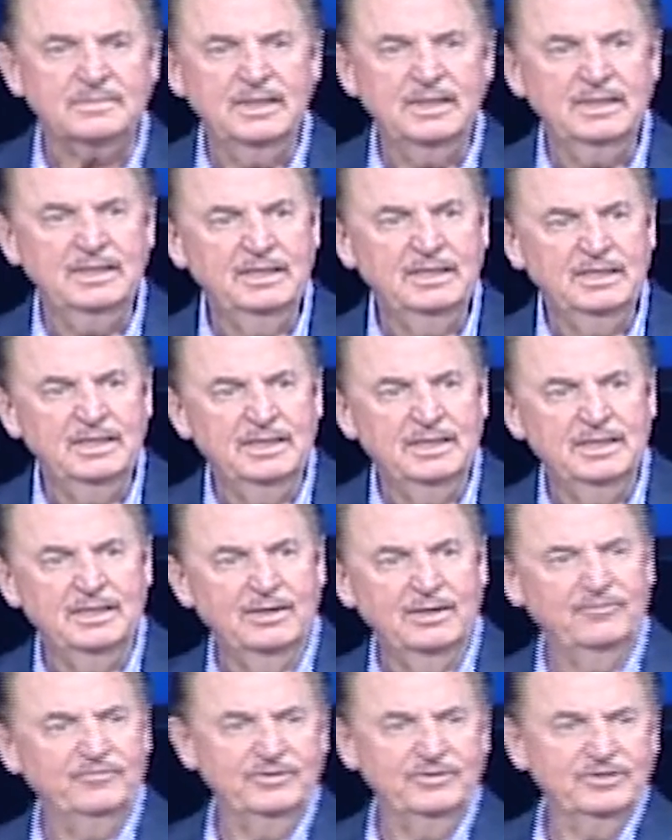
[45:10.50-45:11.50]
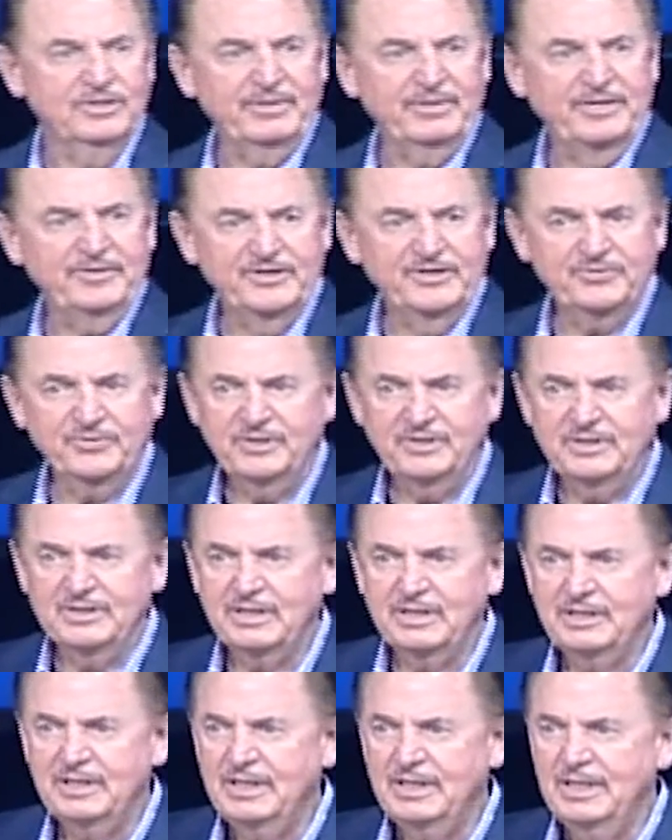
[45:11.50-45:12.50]
I don't feel good about this one.
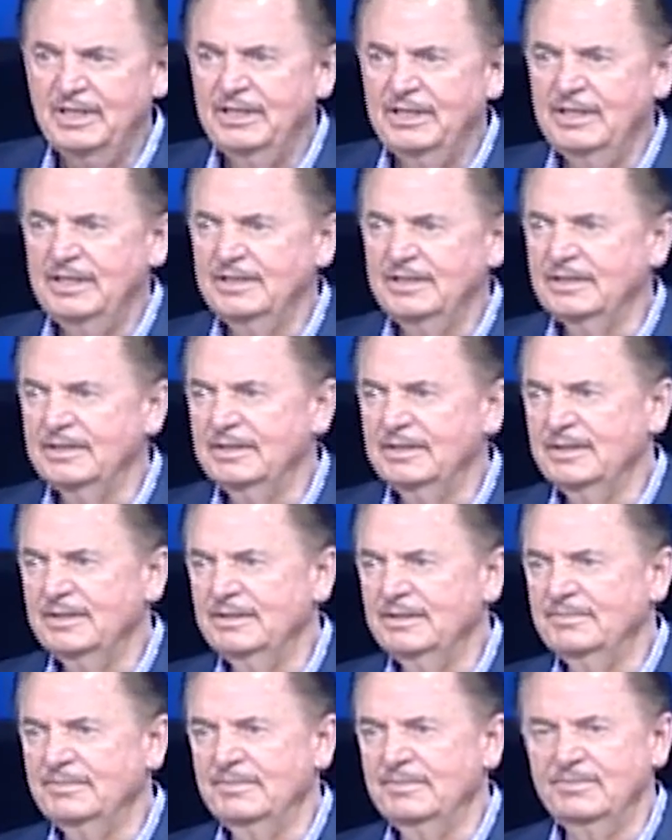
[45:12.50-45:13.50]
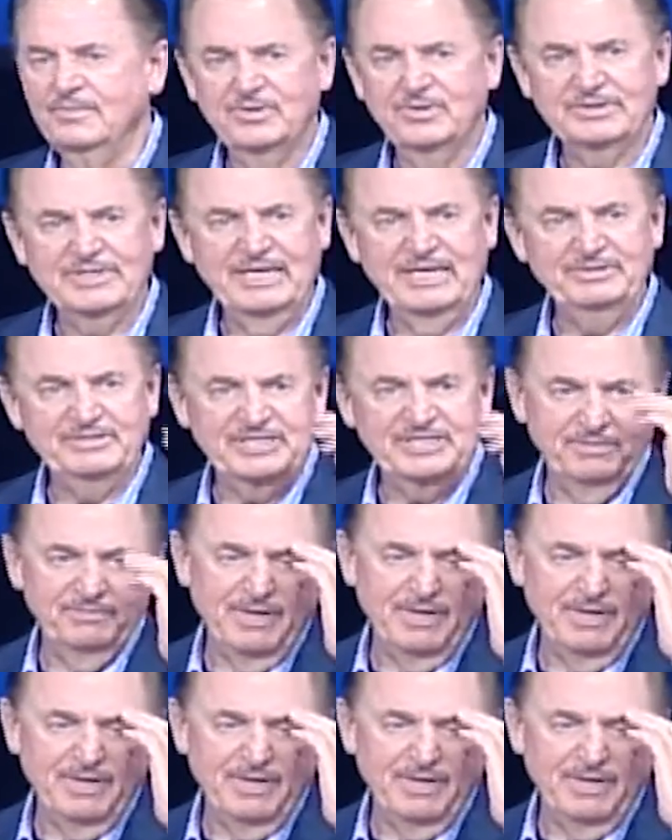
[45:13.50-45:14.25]
One time he said,